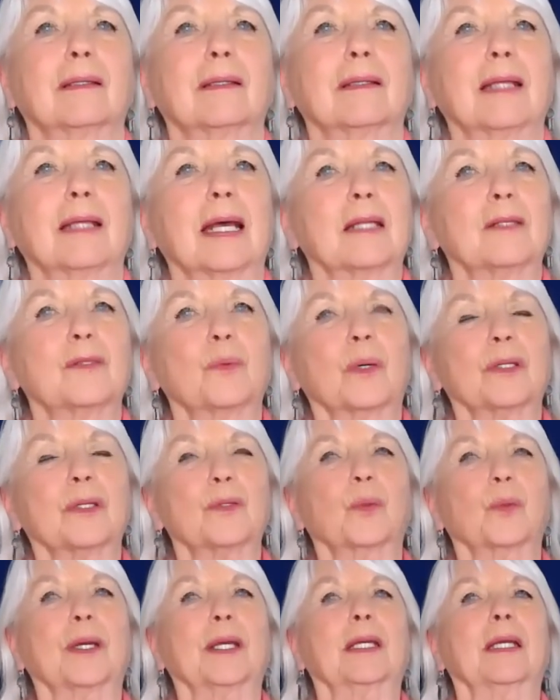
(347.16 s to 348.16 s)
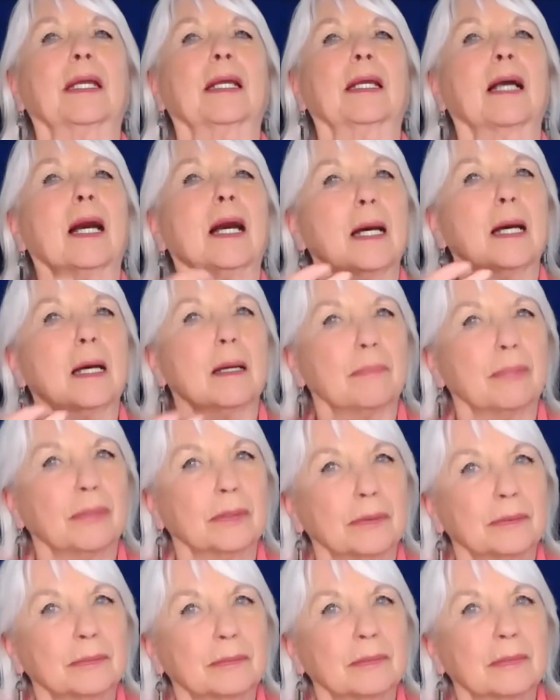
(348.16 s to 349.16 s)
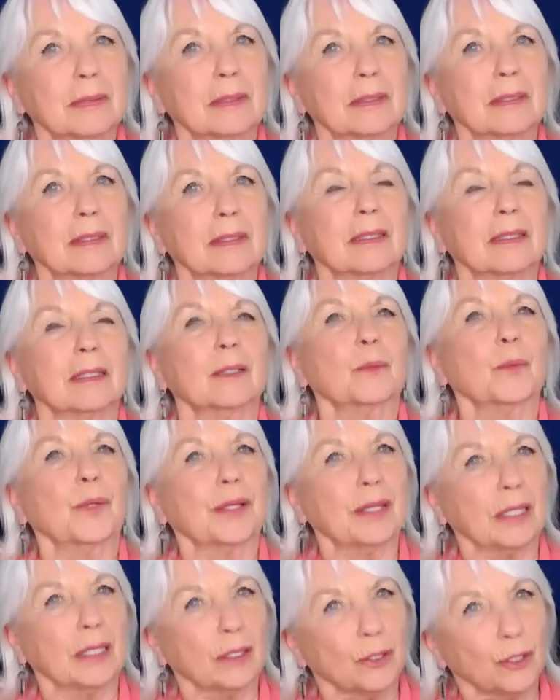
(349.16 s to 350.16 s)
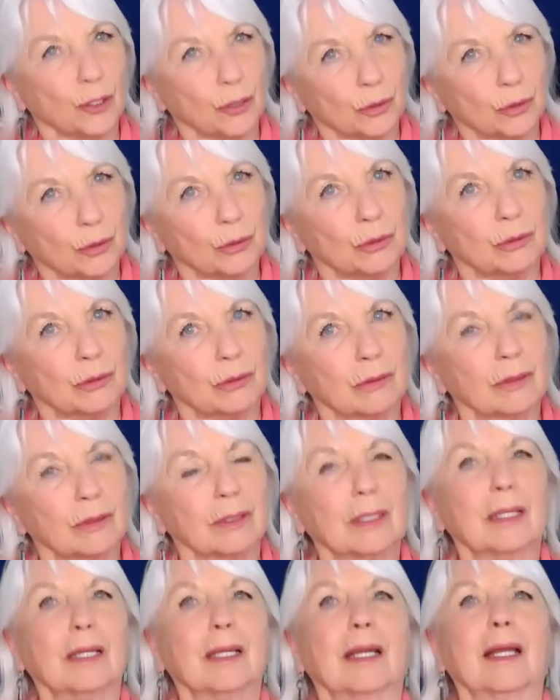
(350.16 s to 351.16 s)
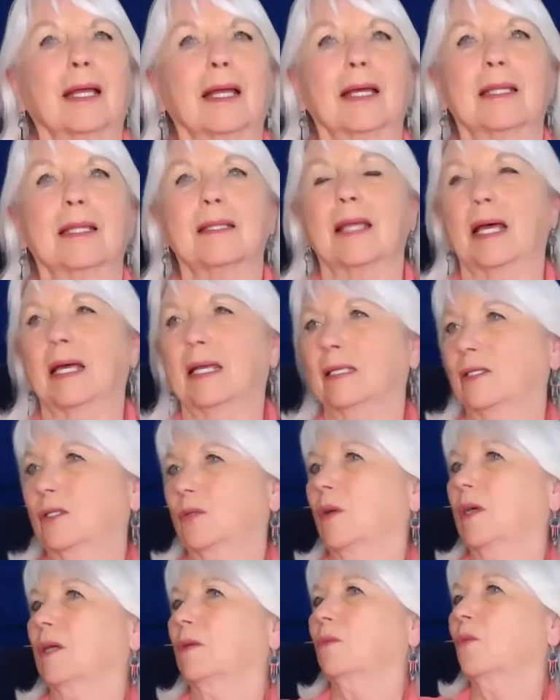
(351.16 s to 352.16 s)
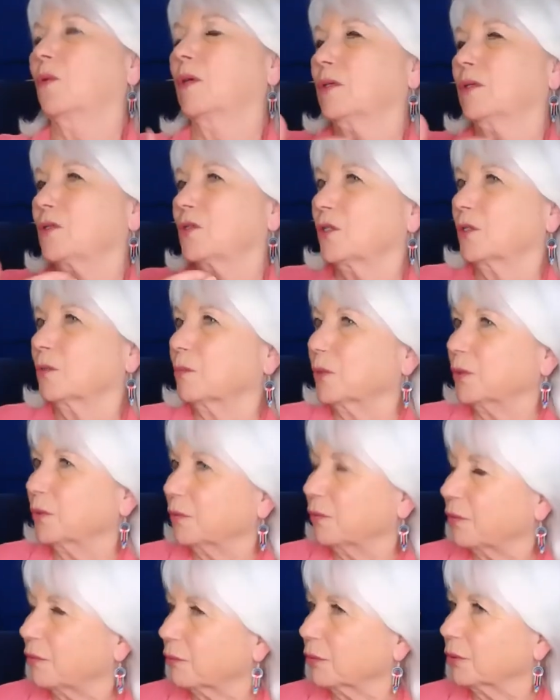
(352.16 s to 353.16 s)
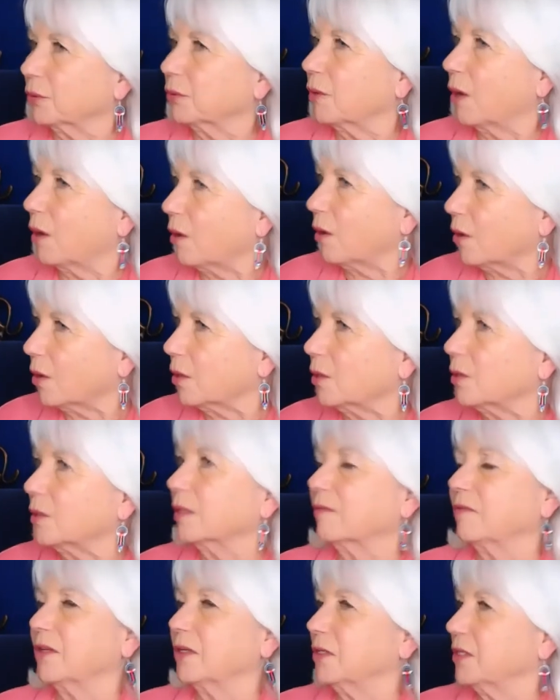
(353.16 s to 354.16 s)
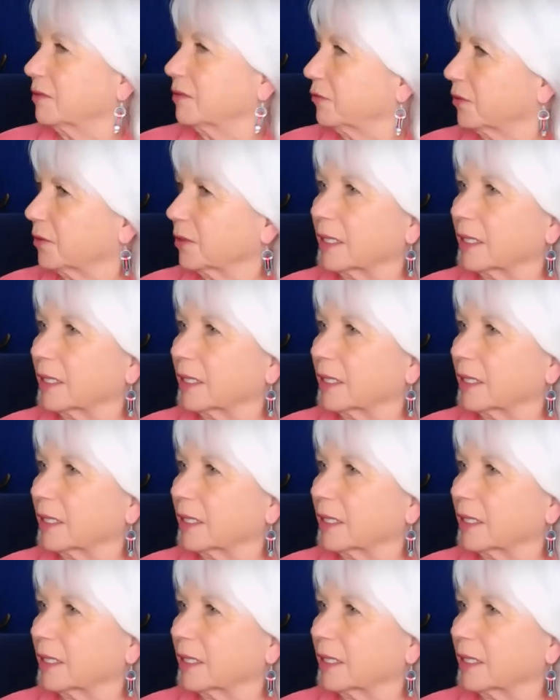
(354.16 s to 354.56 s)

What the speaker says: That's what's waking up within you, and that's what wants to move through all of the different